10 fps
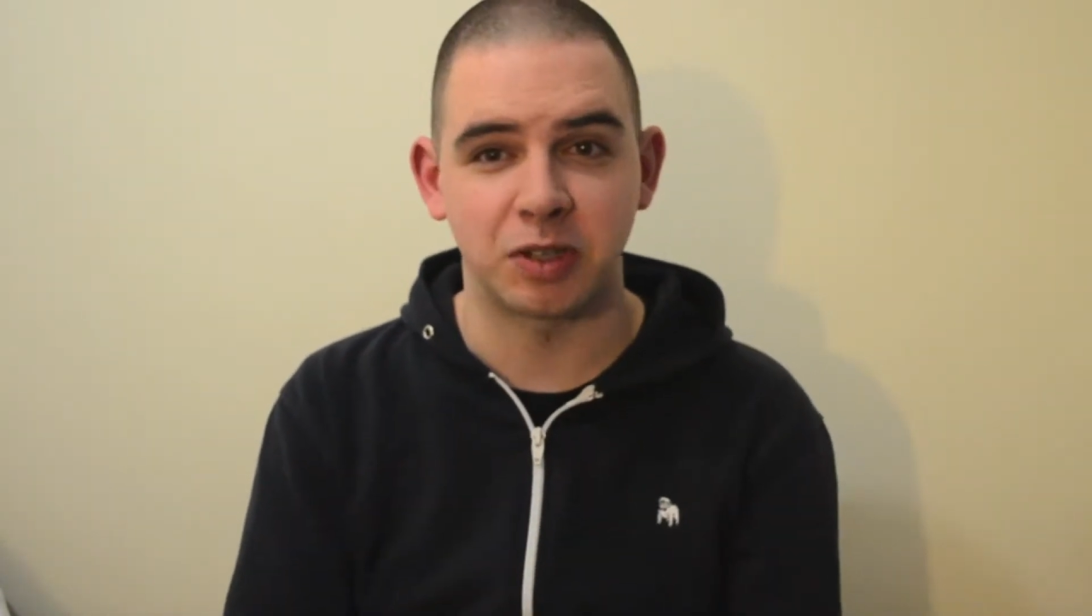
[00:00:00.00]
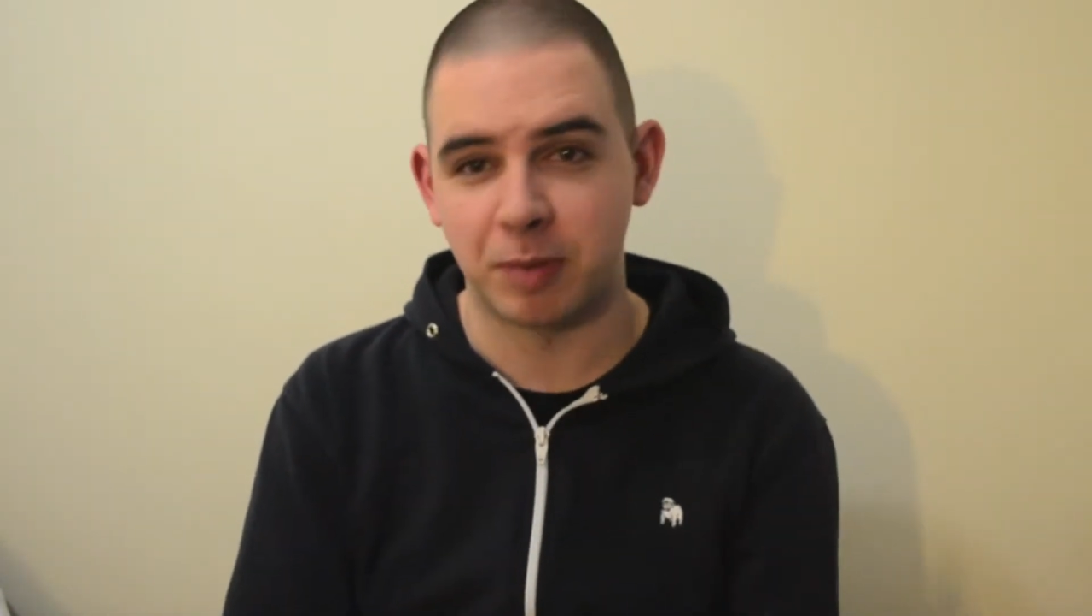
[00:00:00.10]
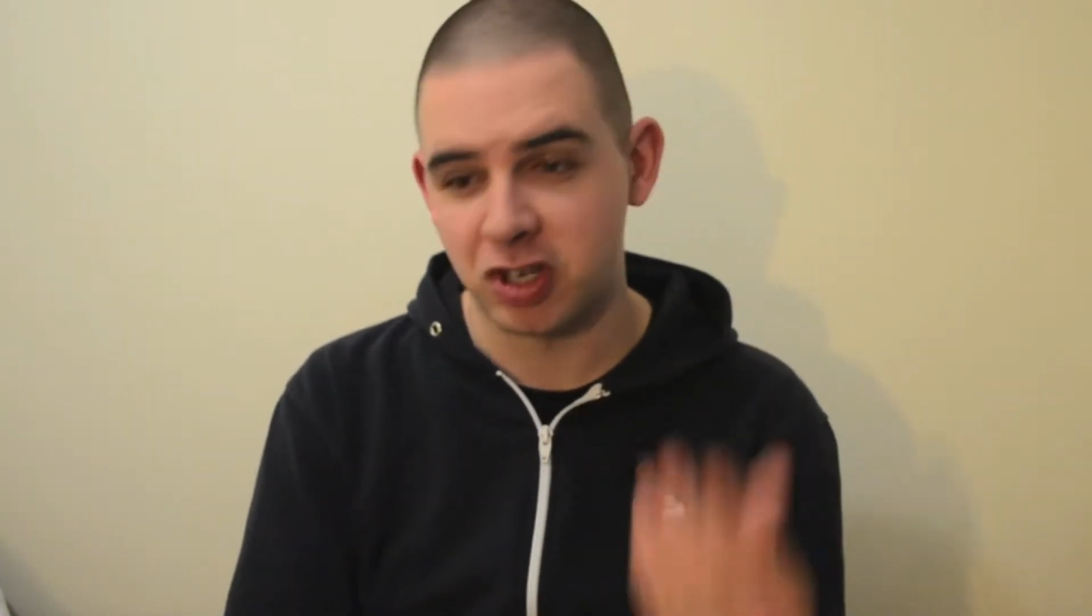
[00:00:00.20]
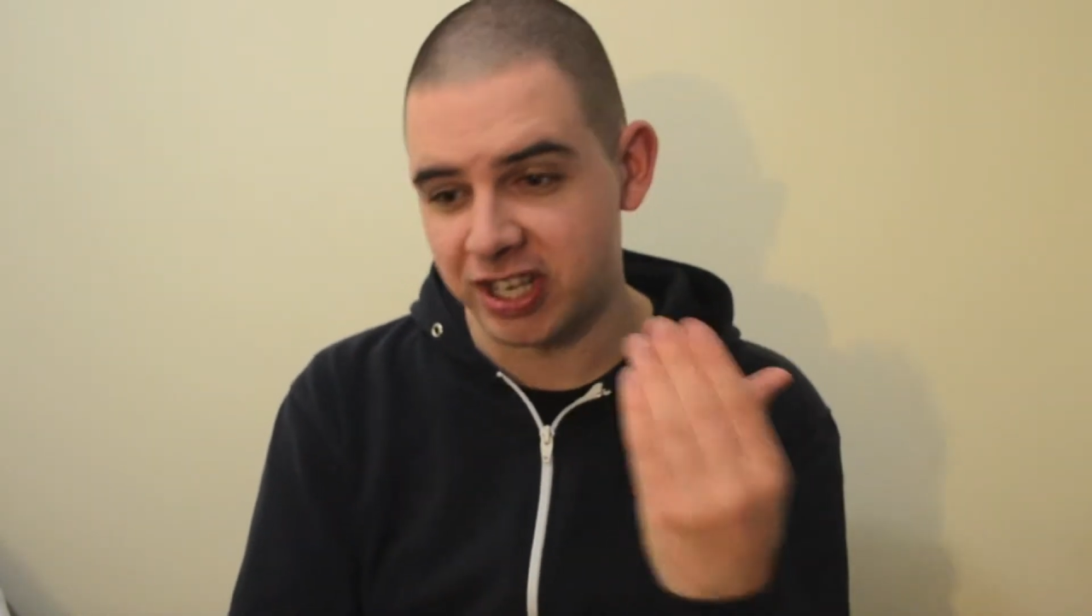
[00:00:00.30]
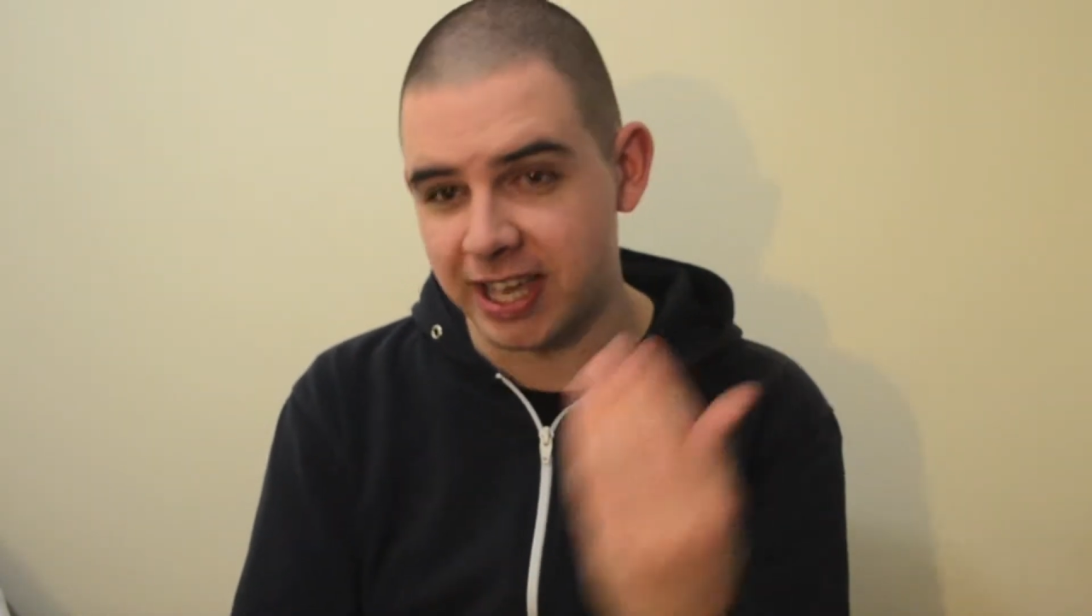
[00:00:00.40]

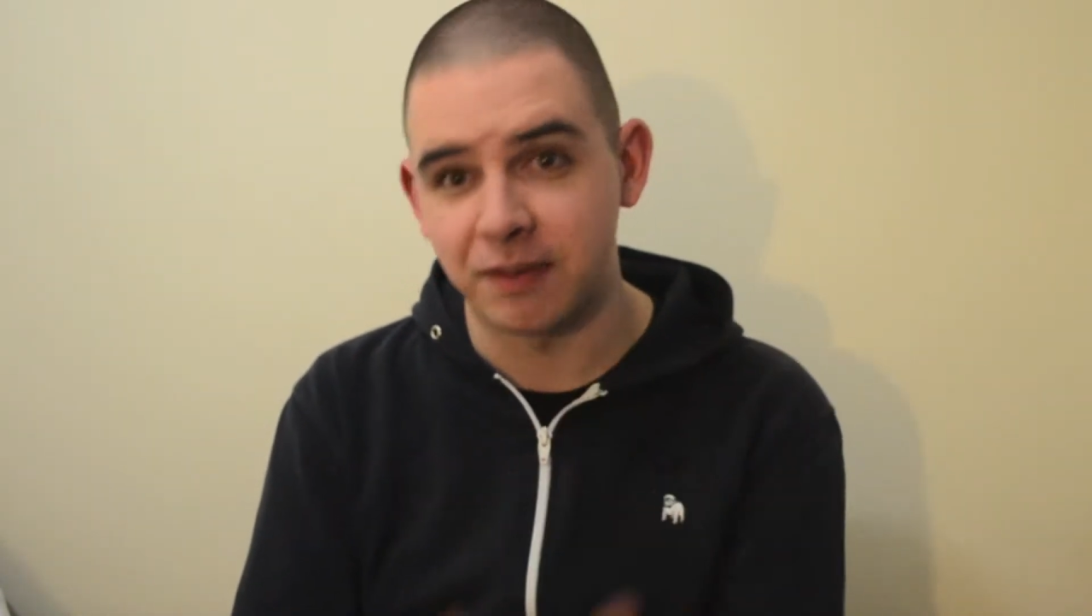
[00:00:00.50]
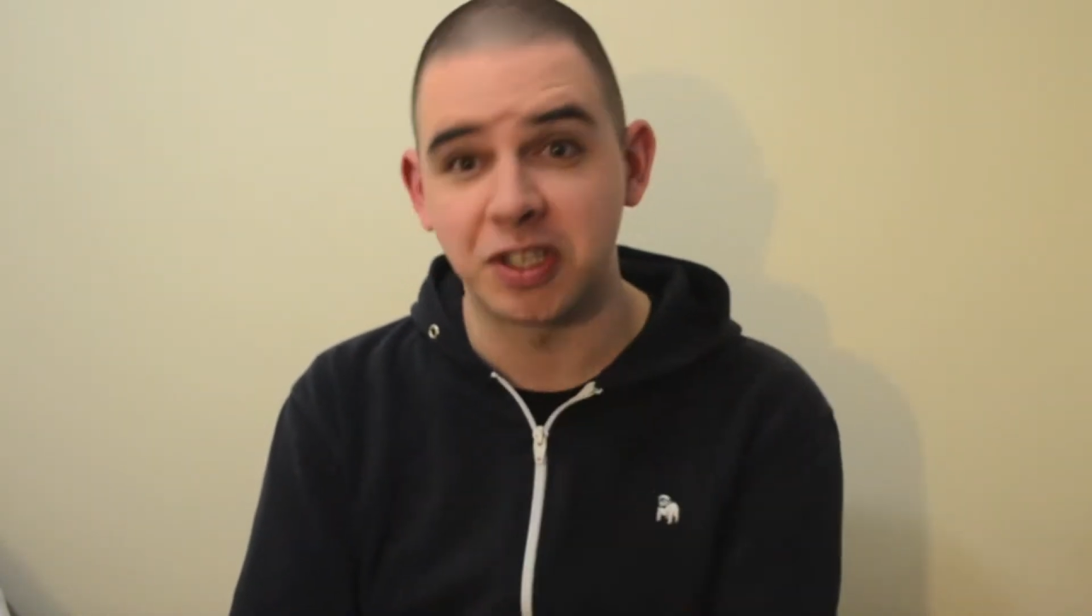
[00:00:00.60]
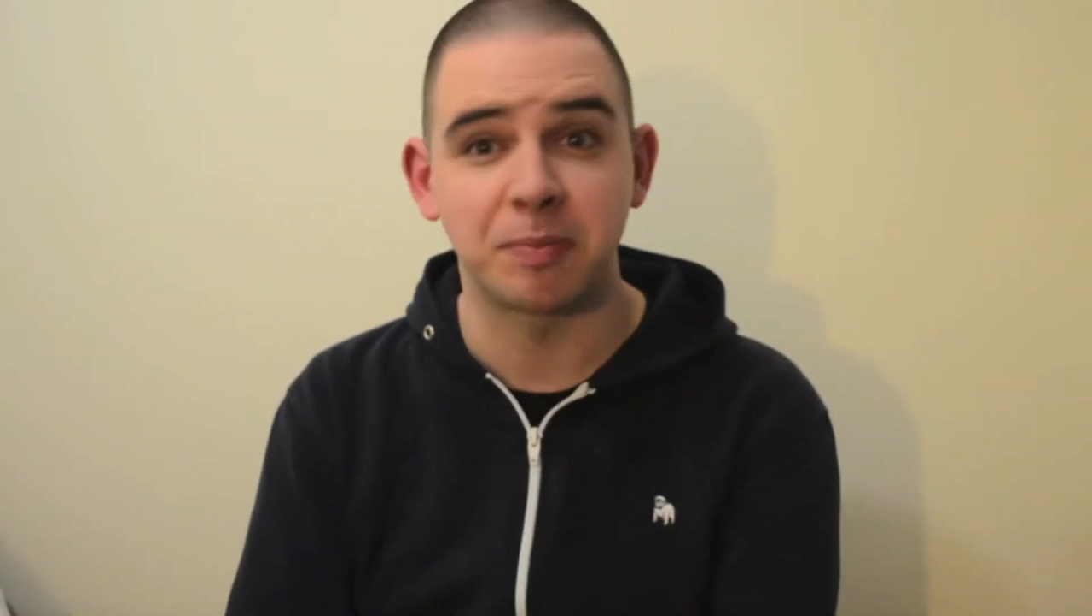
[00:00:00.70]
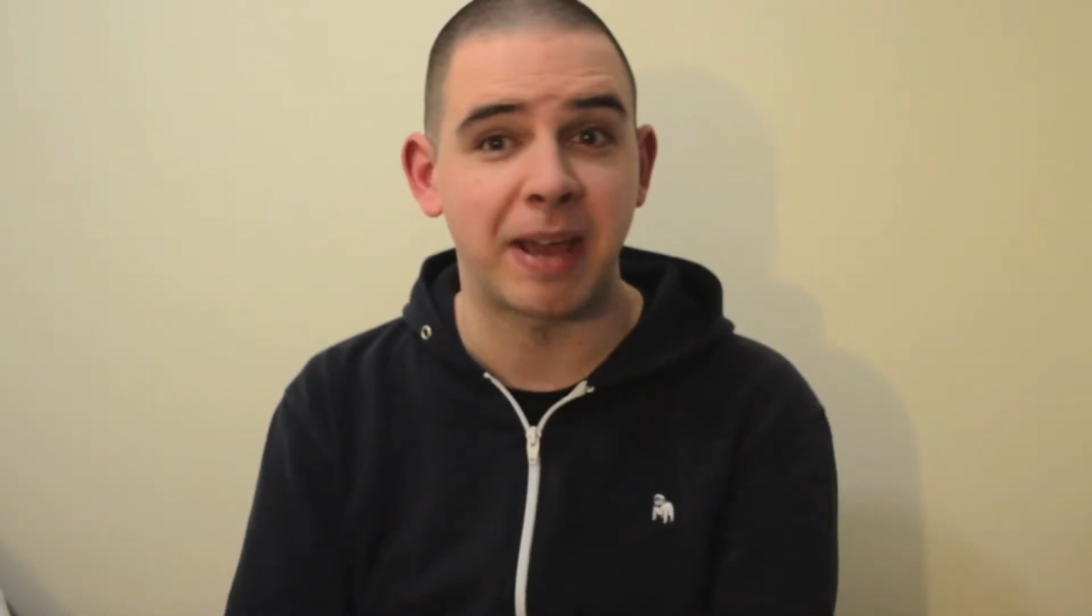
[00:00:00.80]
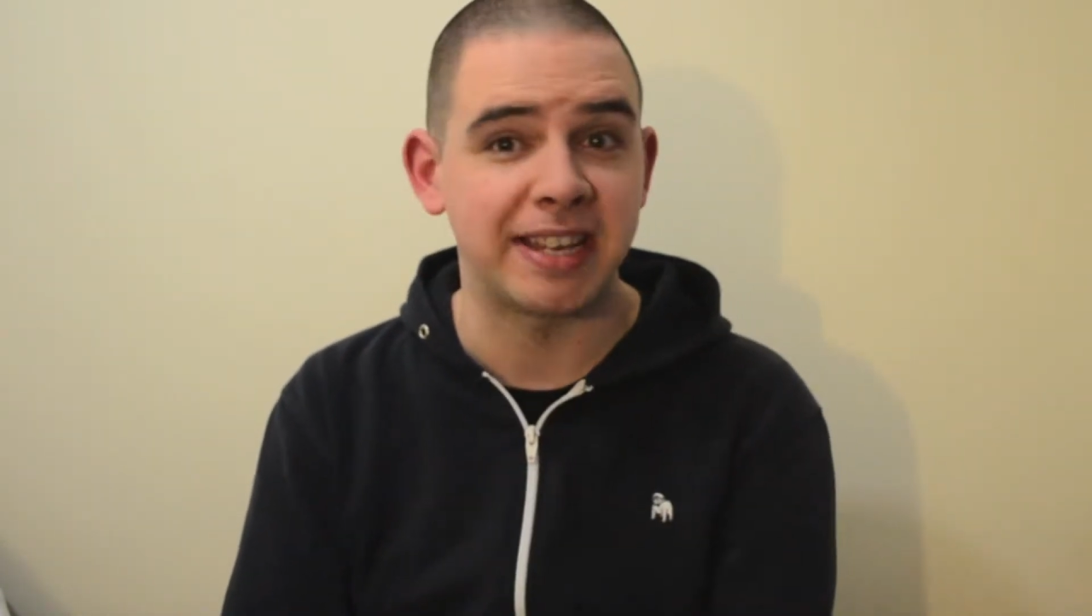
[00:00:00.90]
especially Kevin
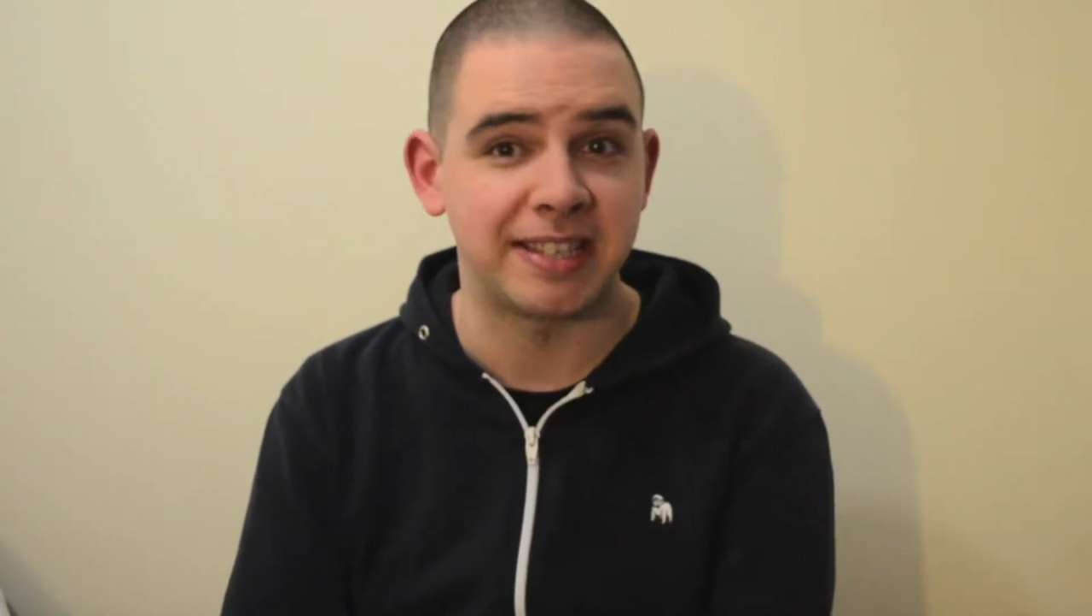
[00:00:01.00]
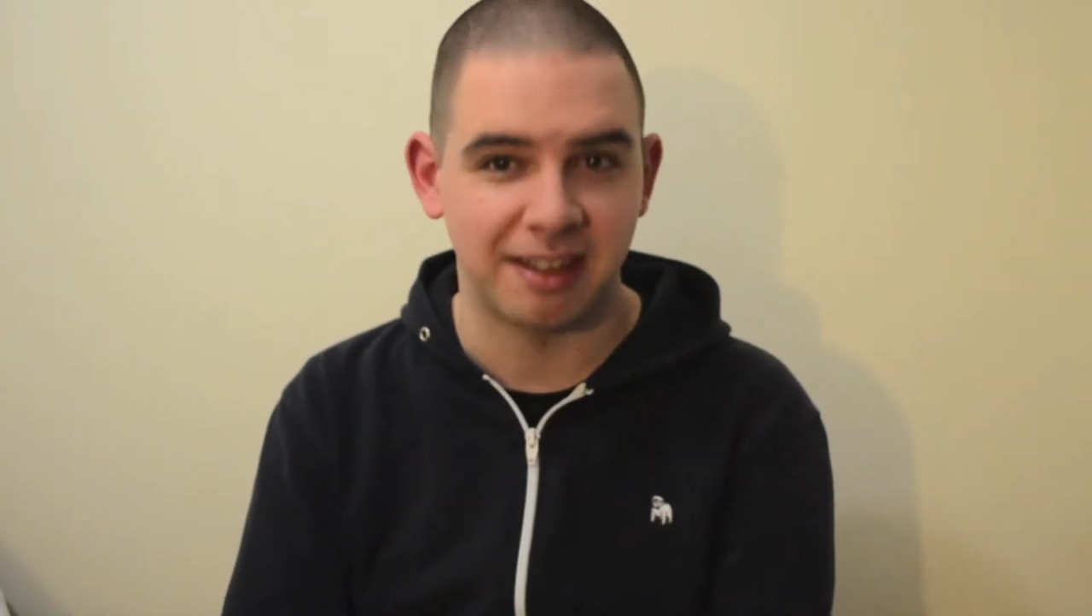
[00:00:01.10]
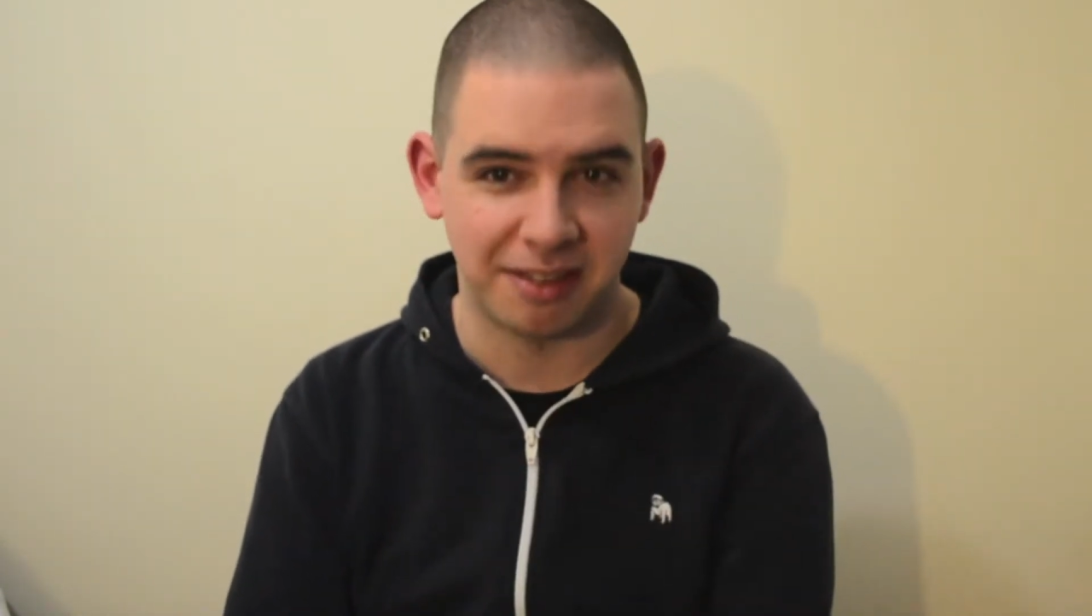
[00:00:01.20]
Spacey.